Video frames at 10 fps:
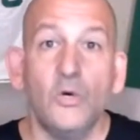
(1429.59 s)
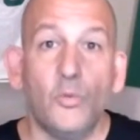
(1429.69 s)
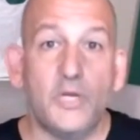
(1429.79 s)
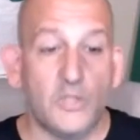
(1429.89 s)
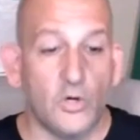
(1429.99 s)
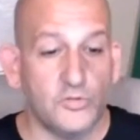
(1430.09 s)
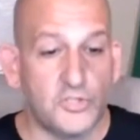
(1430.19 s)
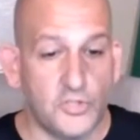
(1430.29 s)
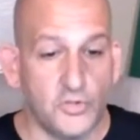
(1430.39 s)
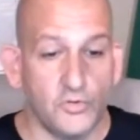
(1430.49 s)
when he
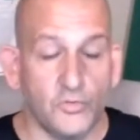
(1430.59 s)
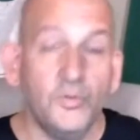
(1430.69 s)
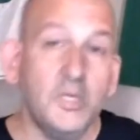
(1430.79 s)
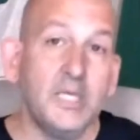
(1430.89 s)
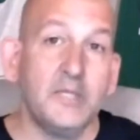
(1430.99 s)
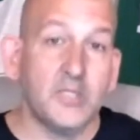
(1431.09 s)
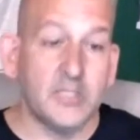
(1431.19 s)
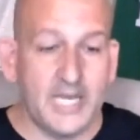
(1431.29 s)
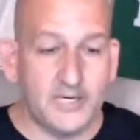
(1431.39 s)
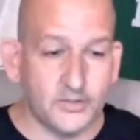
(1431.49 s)
goes to the
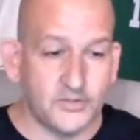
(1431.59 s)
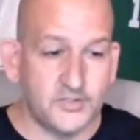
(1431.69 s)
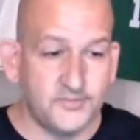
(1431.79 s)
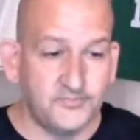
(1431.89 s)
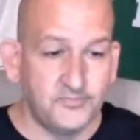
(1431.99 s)
Lakers.